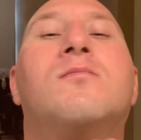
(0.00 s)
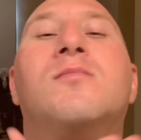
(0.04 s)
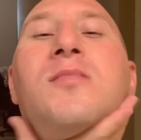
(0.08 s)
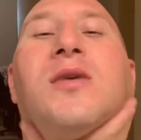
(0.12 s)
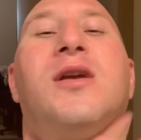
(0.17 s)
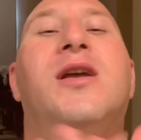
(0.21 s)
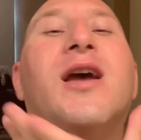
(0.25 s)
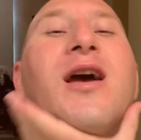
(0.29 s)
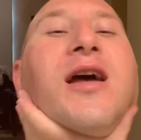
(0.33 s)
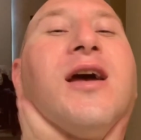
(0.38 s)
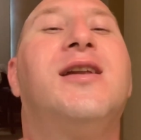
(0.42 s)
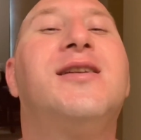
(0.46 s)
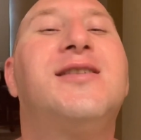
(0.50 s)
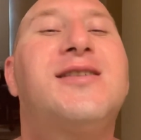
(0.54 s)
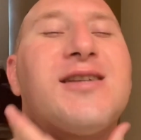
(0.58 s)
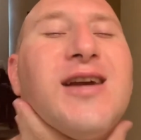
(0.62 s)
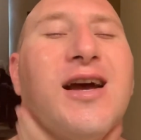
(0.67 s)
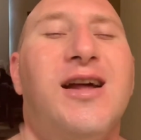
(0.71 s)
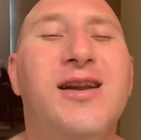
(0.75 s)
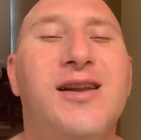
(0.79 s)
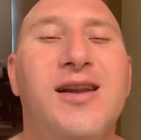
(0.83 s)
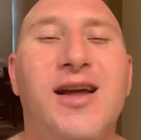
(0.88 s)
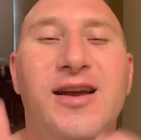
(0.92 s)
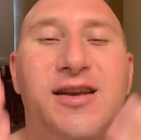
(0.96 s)
Yeah, it's
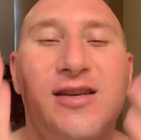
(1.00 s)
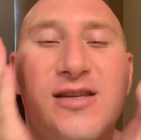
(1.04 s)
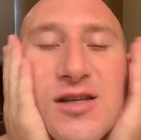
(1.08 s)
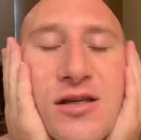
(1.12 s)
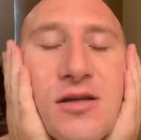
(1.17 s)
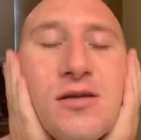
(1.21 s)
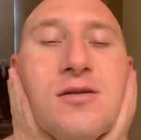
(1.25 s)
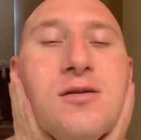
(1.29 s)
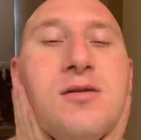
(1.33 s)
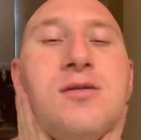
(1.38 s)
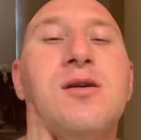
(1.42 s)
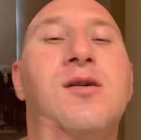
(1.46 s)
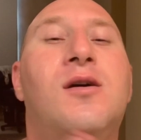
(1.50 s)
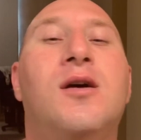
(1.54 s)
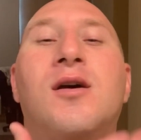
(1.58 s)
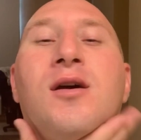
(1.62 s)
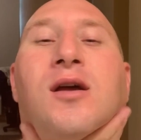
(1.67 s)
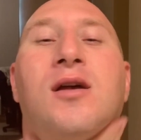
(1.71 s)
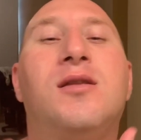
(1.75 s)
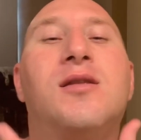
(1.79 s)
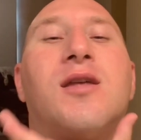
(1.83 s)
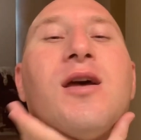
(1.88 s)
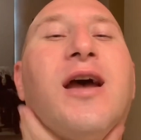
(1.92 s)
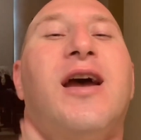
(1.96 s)
got a nice,
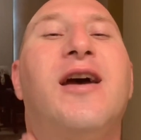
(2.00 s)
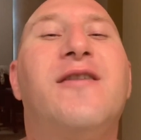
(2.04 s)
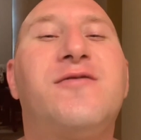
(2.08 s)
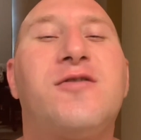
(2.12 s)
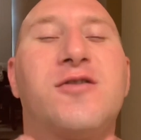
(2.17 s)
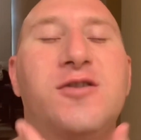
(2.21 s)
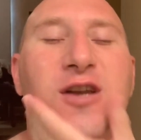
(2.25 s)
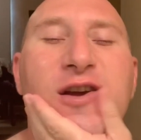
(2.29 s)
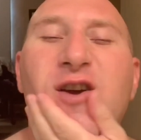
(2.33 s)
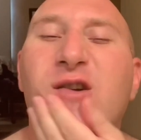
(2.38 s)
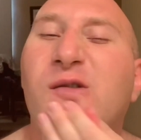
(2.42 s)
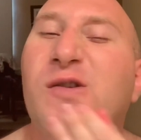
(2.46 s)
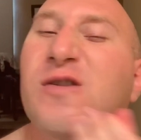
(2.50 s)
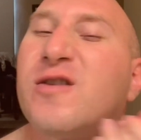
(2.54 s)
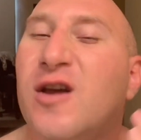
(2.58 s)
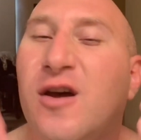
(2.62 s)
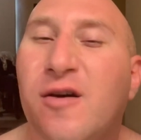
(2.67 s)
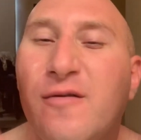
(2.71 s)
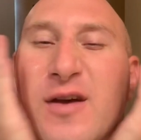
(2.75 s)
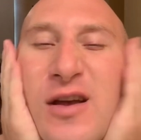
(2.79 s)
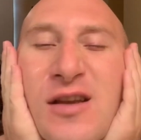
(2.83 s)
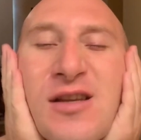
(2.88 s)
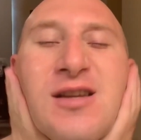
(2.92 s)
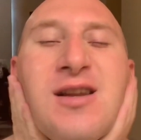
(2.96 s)
the aftershave
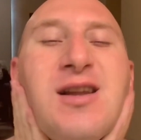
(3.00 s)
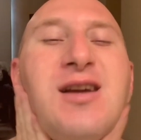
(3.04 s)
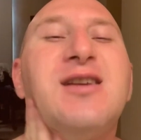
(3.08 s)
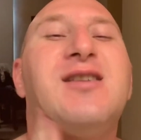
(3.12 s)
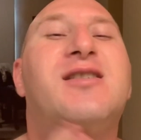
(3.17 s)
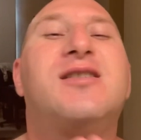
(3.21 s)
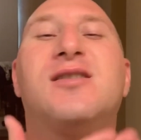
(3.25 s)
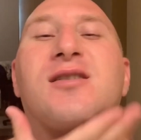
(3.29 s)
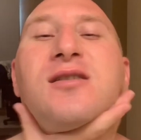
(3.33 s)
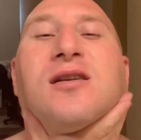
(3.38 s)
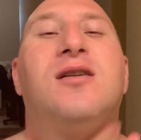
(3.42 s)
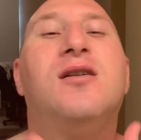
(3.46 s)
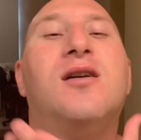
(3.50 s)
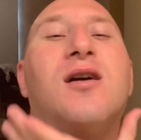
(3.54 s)
itself has a nice